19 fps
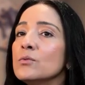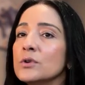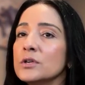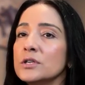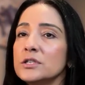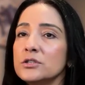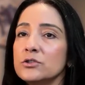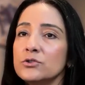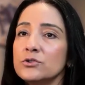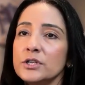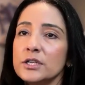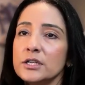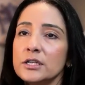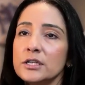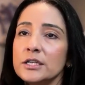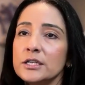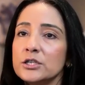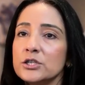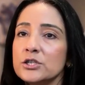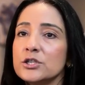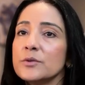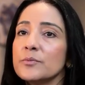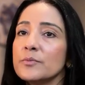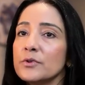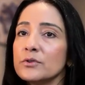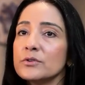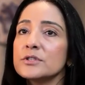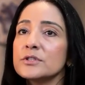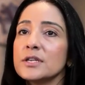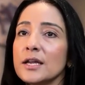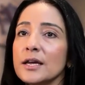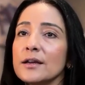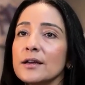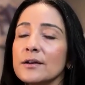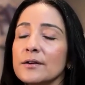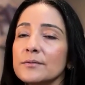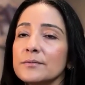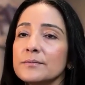what real leadership looks
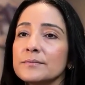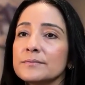like.